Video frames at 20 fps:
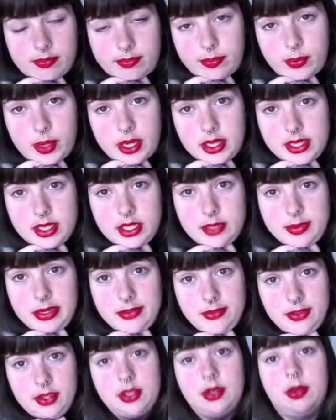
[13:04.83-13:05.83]
We can let it
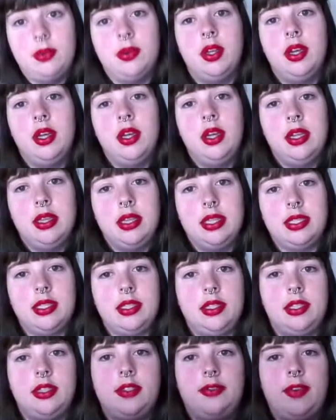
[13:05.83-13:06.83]
speak for its own. This
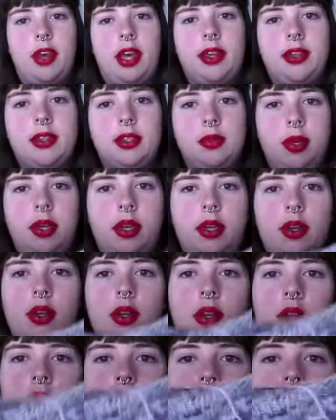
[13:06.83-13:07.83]
is the Zweig
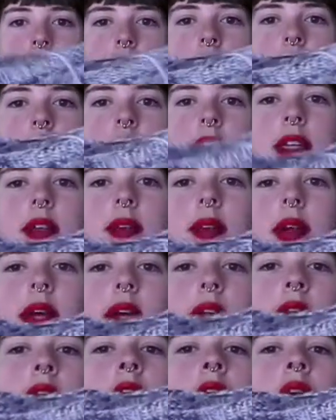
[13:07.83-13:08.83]
sweater, assuming I said it
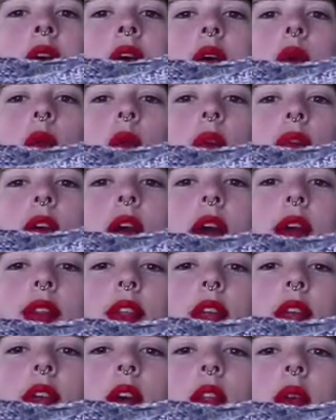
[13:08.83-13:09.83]
right. We've got
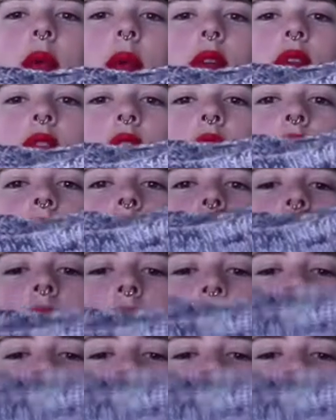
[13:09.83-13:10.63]
the colorwork triangles at